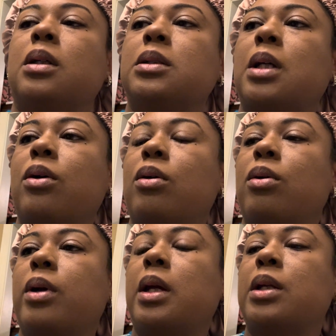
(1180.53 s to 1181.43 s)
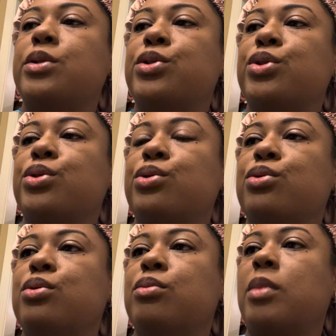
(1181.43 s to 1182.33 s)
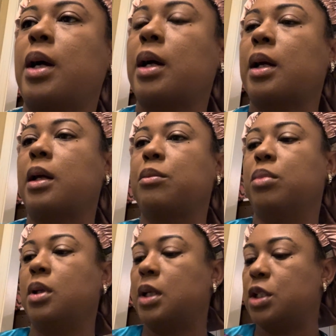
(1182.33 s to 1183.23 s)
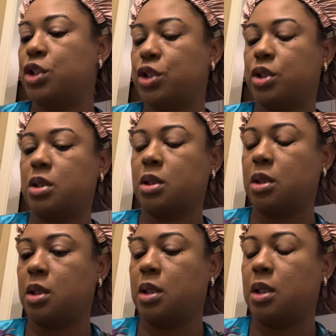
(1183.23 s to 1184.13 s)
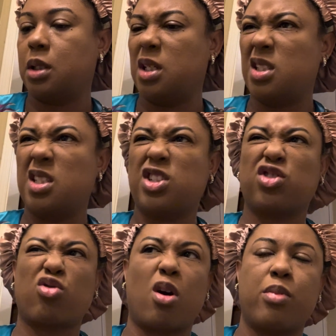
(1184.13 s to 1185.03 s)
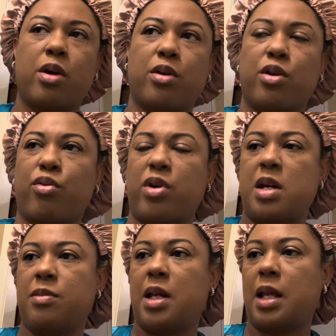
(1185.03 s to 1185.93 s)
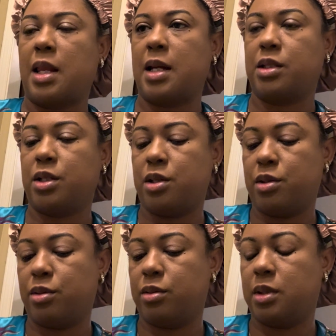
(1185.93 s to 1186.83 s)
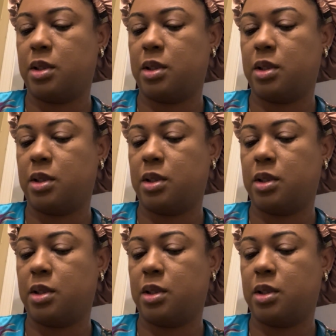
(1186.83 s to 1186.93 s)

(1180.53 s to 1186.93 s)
I'll go into my blush. This is strawberry cream that I like to use.